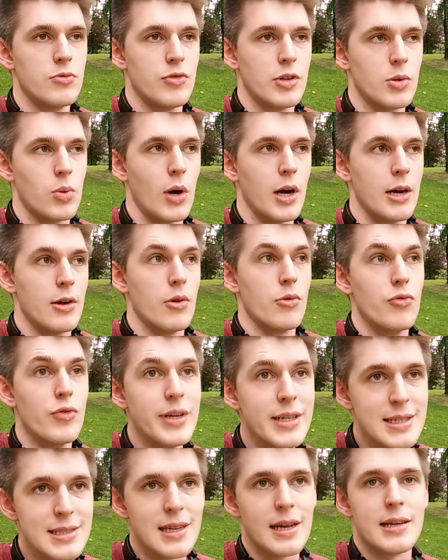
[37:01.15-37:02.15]
require a
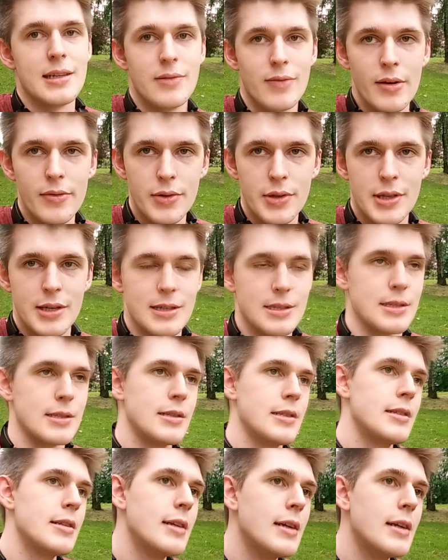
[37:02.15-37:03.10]
redesign of everything,